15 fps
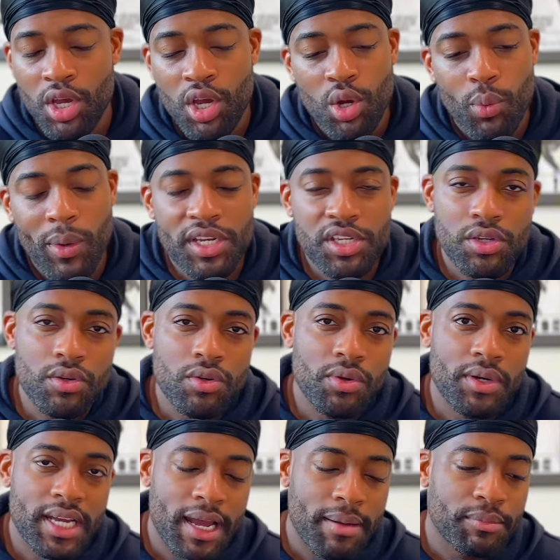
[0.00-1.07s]
When you
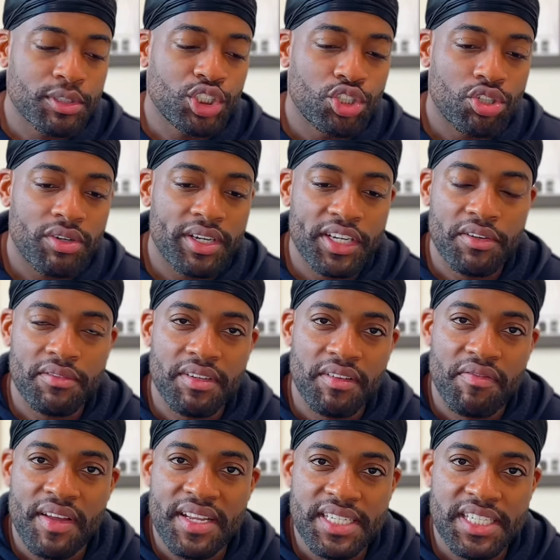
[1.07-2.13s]
look at majority of
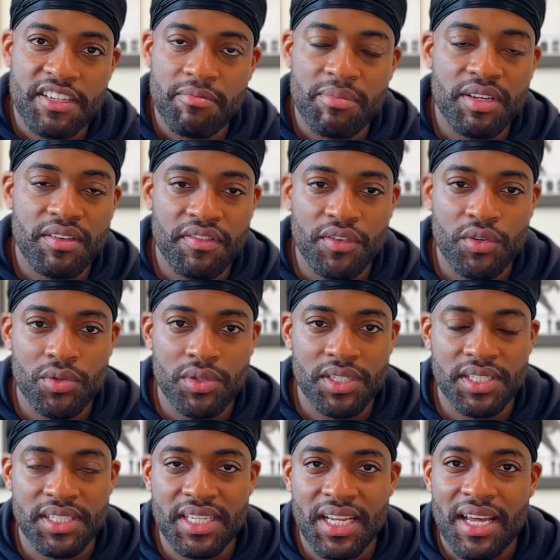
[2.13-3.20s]
defensive
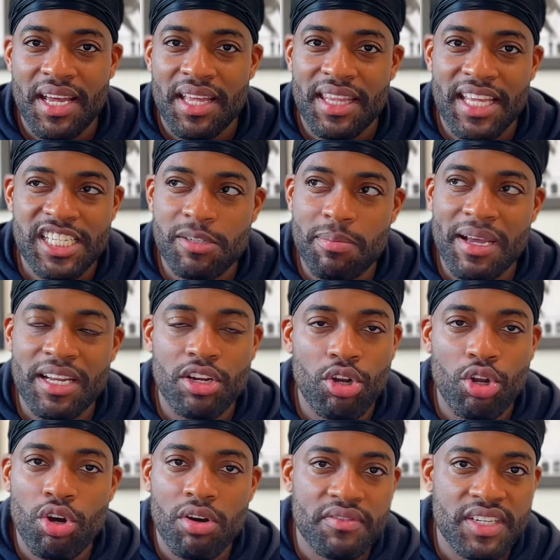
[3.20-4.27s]
midfielders, they spend a
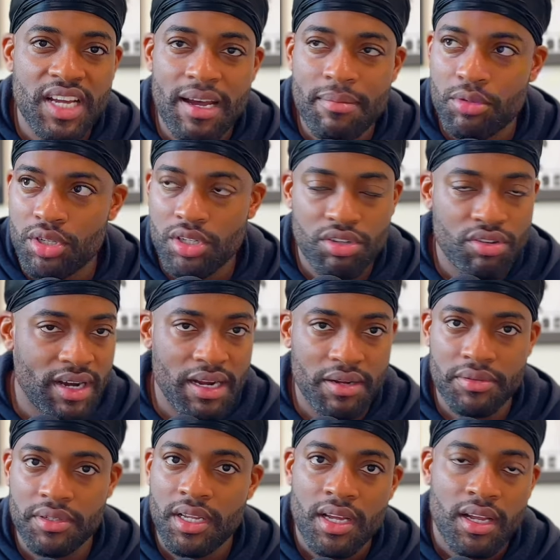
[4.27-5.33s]
lot of time on the
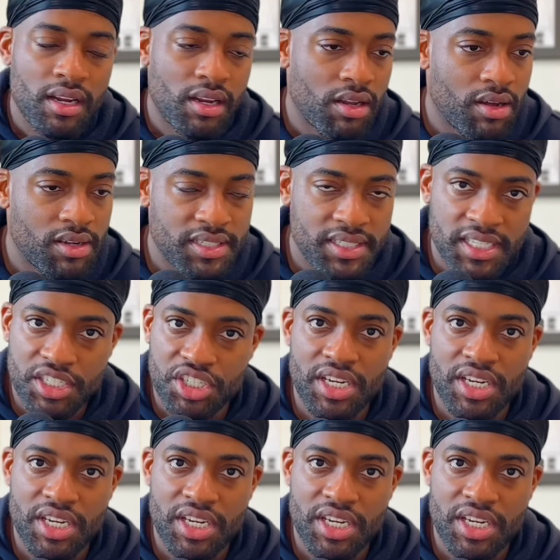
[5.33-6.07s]
ground. Last ditch